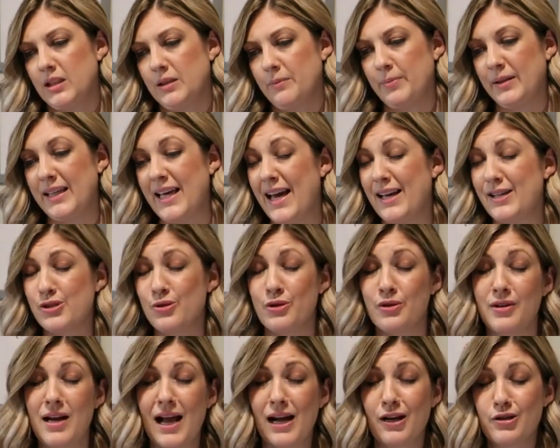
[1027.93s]
But yeah, so
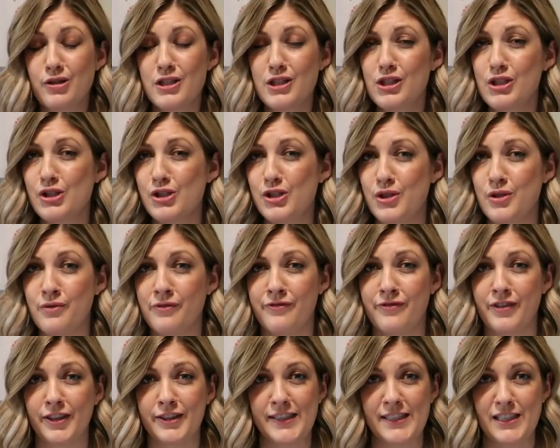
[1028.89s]
they're actually just two
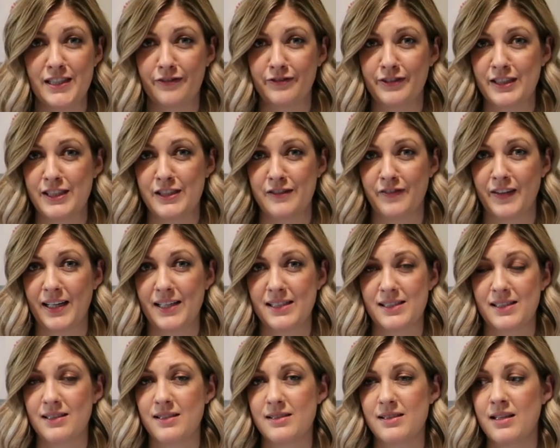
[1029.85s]
very different
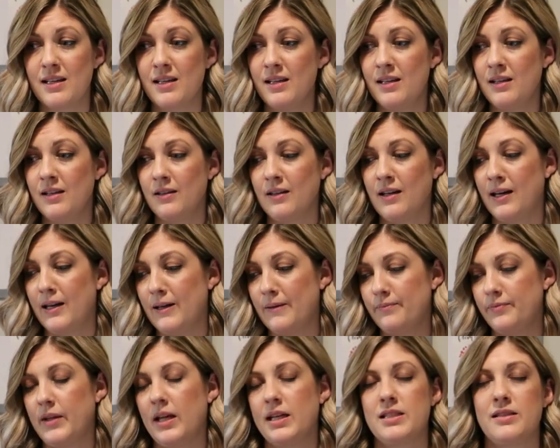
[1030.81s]
devices.
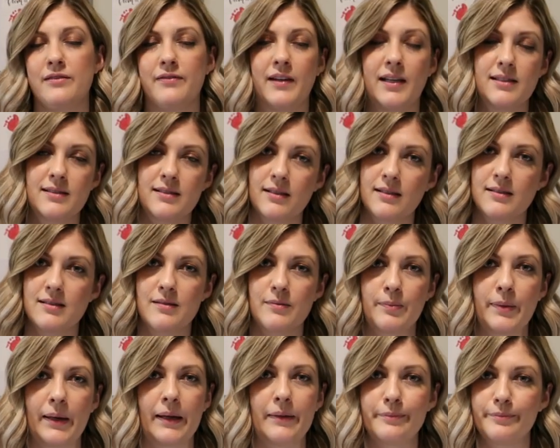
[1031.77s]
Not devices,
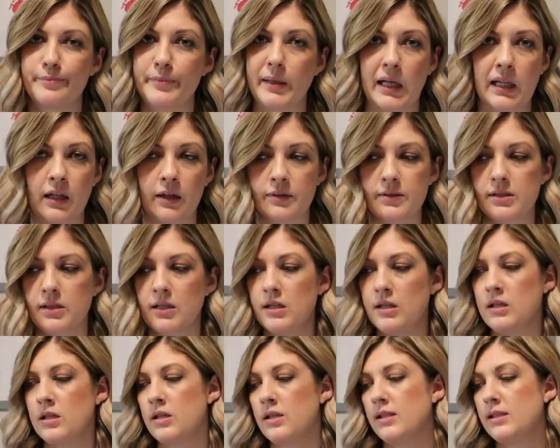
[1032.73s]
but pillows.
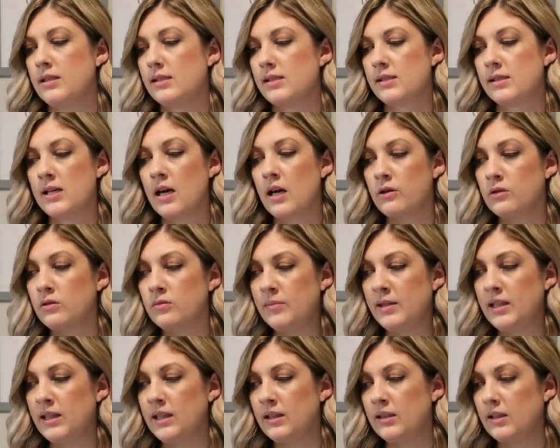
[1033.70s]
The Snuggle
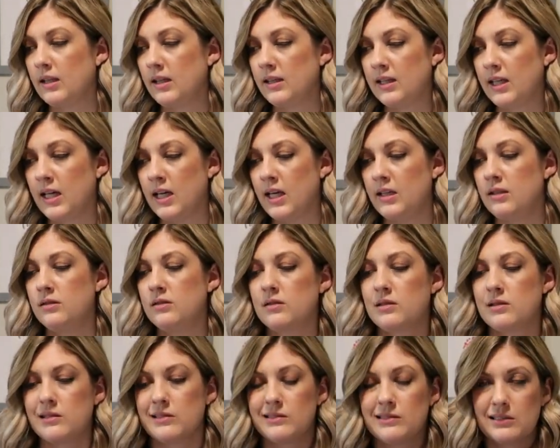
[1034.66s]
Me, again,
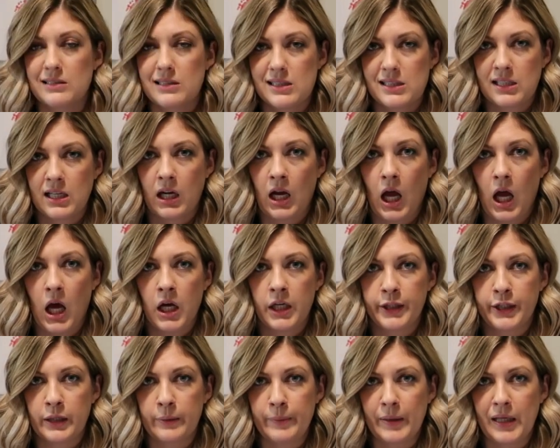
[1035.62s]
it's going to
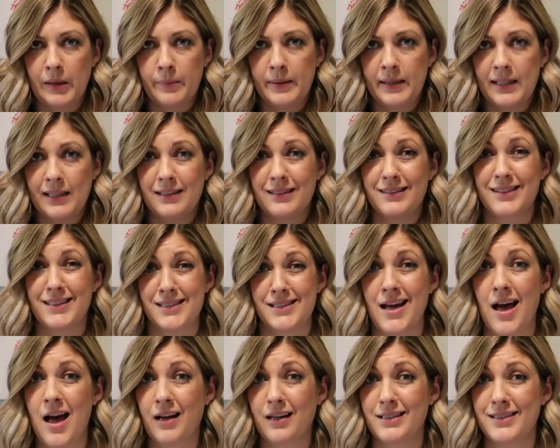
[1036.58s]
hug your baby. The
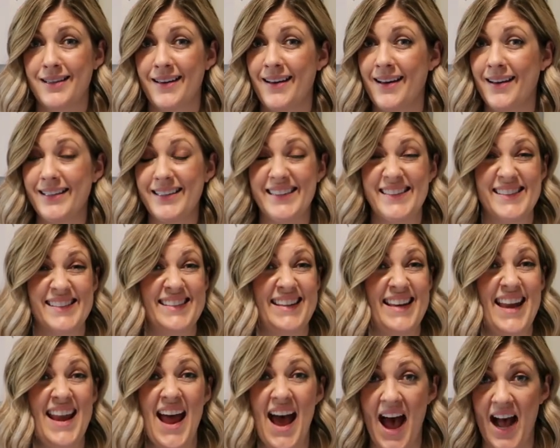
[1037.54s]
Dockatot is
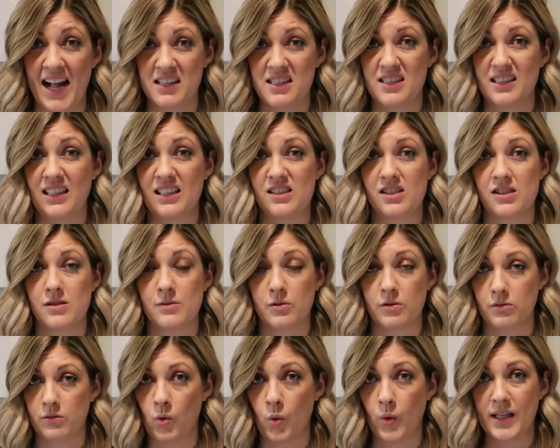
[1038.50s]
not. It's
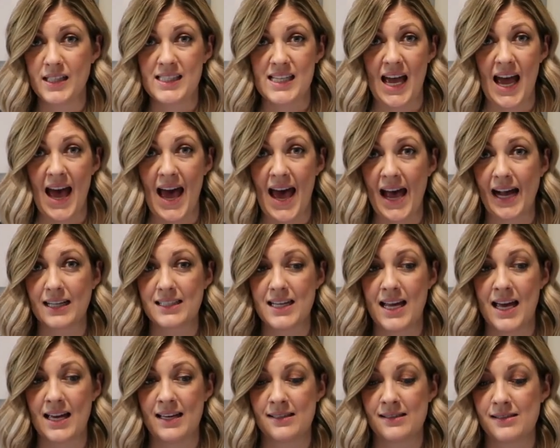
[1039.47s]
going to act
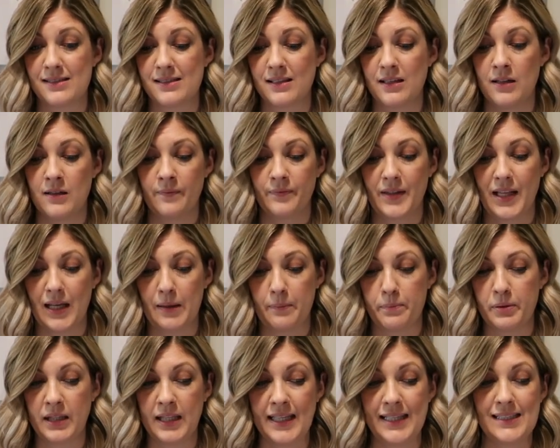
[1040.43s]
as a
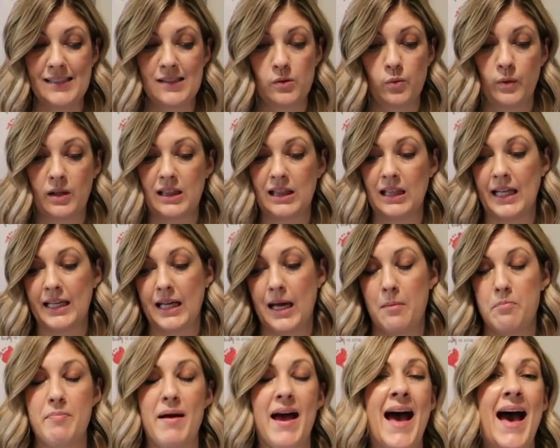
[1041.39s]
place with like
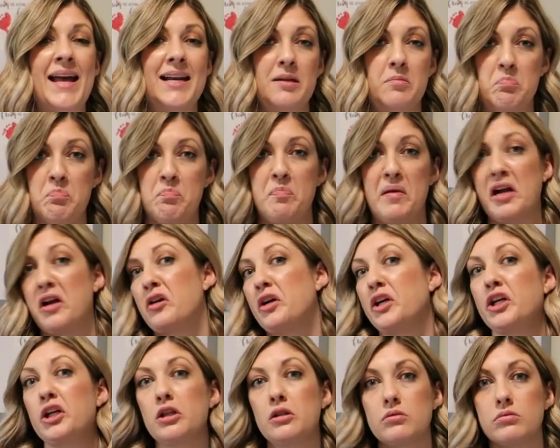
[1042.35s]
a padded
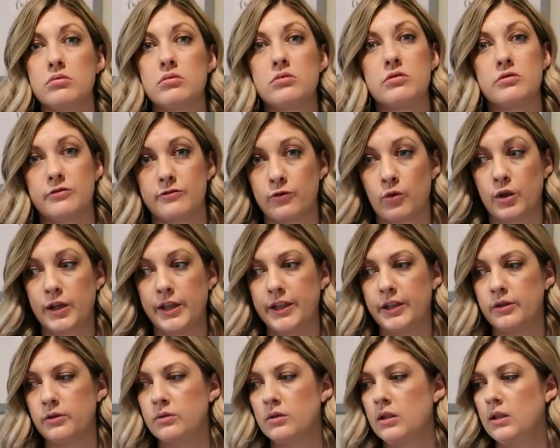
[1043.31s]
barrier for
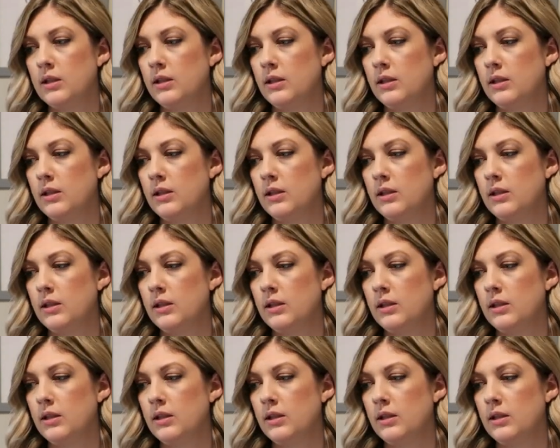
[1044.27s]
you.